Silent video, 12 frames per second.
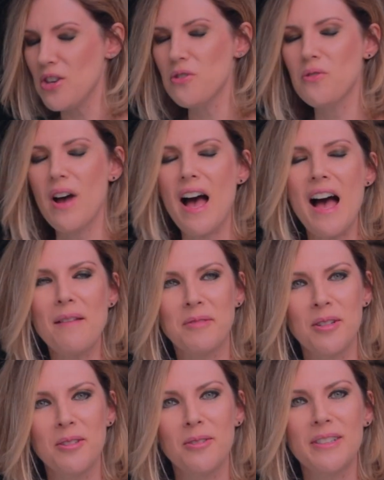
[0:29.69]
you
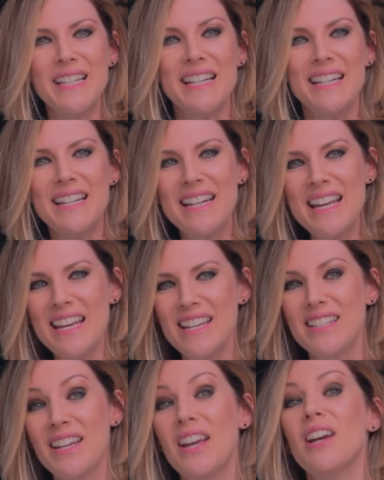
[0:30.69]
absolutely
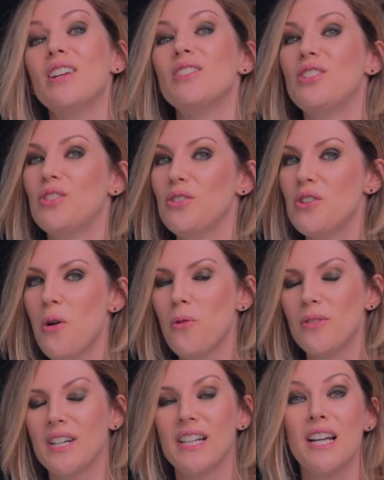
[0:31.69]
need to
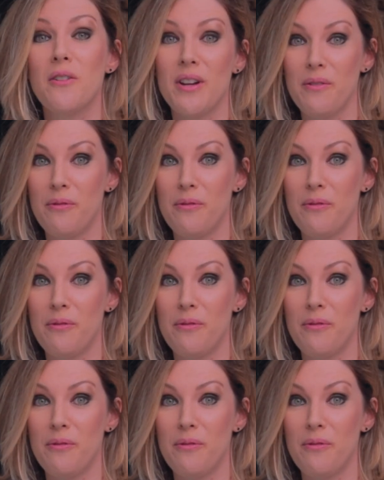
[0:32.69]
know the clarity